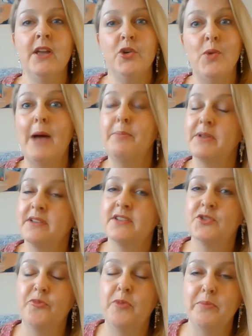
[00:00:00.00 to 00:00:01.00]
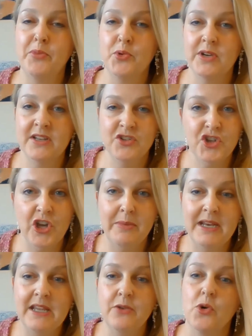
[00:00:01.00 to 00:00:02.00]
who happened to have been born in
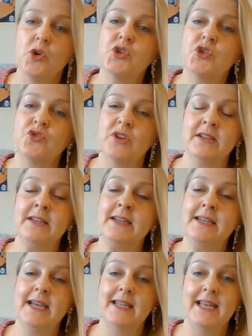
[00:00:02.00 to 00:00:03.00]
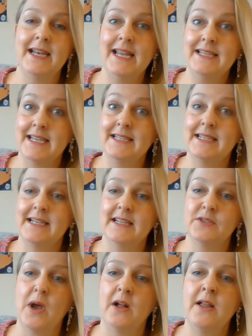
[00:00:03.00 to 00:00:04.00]
Germany or Austria and then later Italy
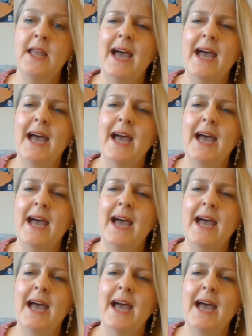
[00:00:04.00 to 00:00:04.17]
as well.